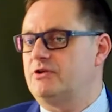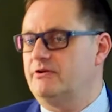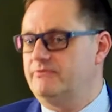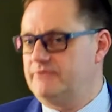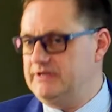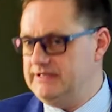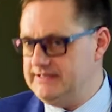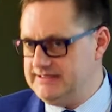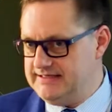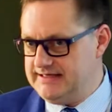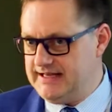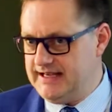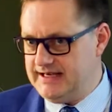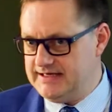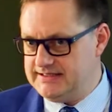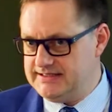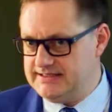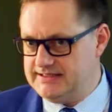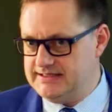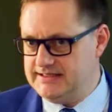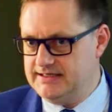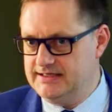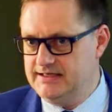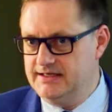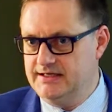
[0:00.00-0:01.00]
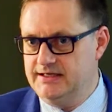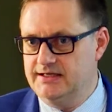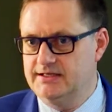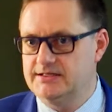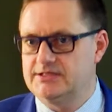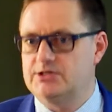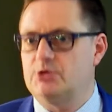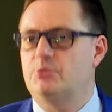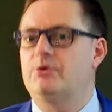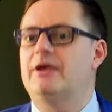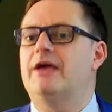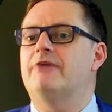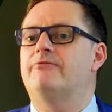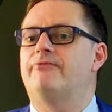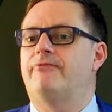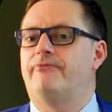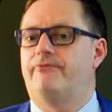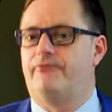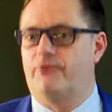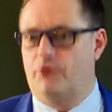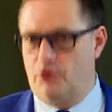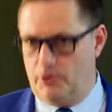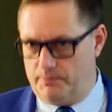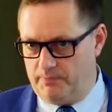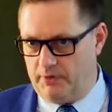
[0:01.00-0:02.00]
of this text. So we have
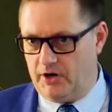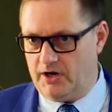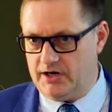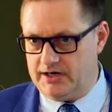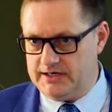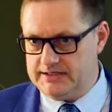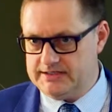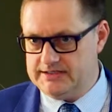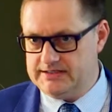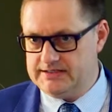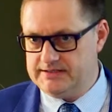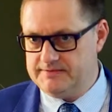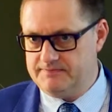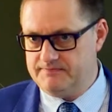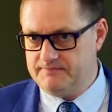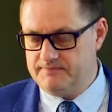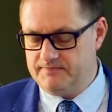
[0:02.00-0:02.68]
4 parts.